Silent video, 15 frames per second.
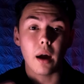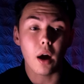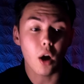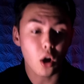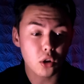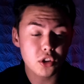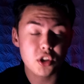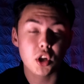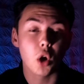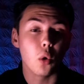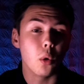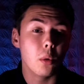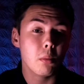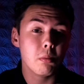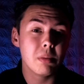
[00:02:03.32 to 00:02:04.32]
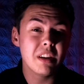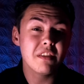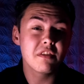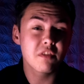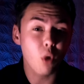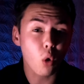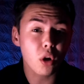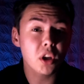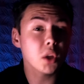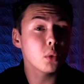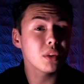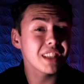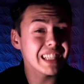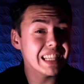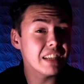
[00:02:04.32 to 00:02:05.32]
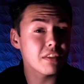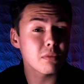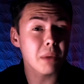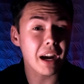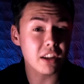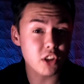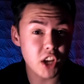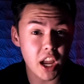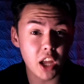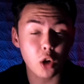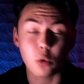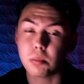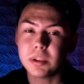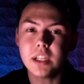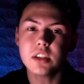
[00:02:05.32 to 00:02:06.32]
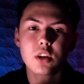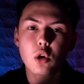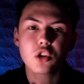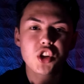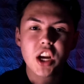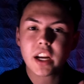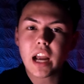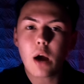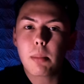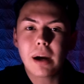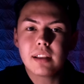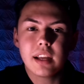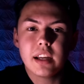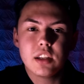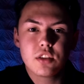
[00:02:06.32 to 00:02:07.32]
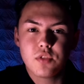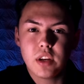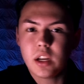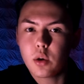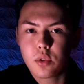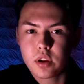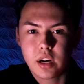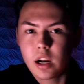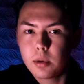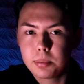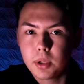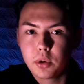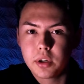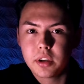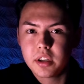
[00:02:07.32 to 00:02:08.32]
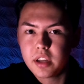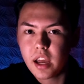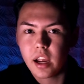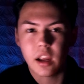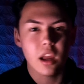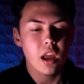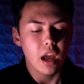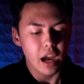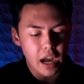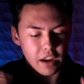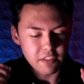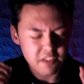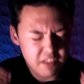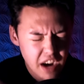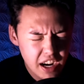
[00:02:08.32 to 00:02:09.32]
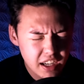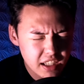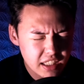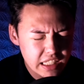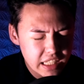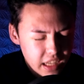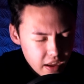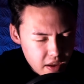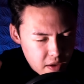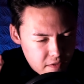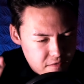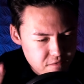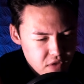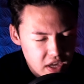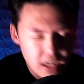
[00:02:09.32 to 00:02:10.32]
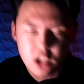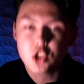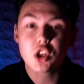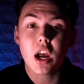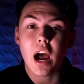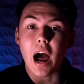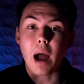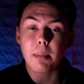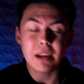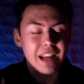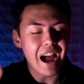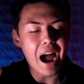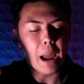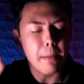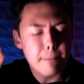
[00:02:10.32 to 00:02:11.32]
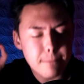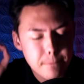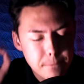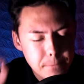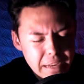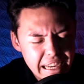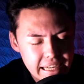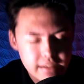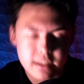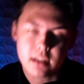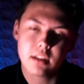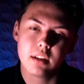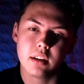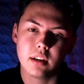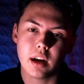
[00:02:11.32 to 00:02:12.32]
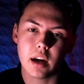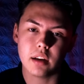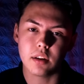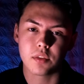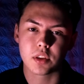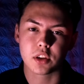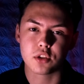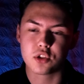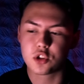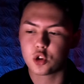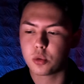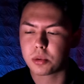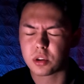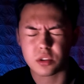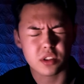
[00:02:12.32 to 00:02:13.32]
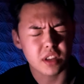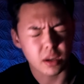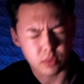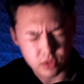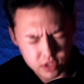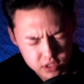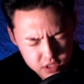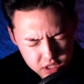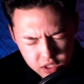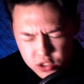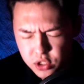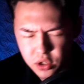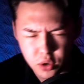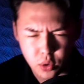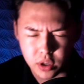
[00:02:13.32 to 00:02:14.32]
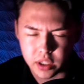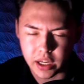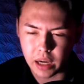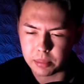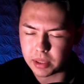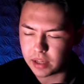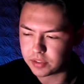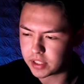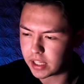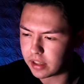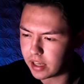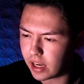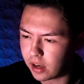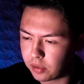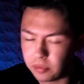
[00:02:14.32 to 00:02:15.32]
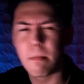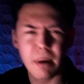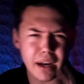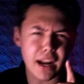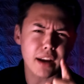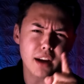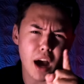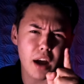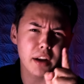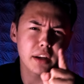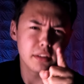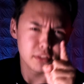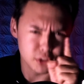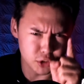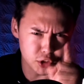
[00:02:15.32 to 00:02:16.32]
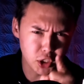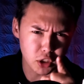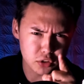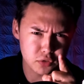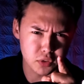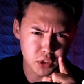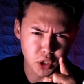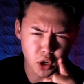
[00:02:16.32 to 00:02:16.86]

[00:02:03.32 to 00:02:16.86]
Also, before you leave my channel, please go check out my latest video that I uploaded today. I finally finished. I mean, I beat Night of the Consumers. That was such an annoying game to have to get down, but I got it just for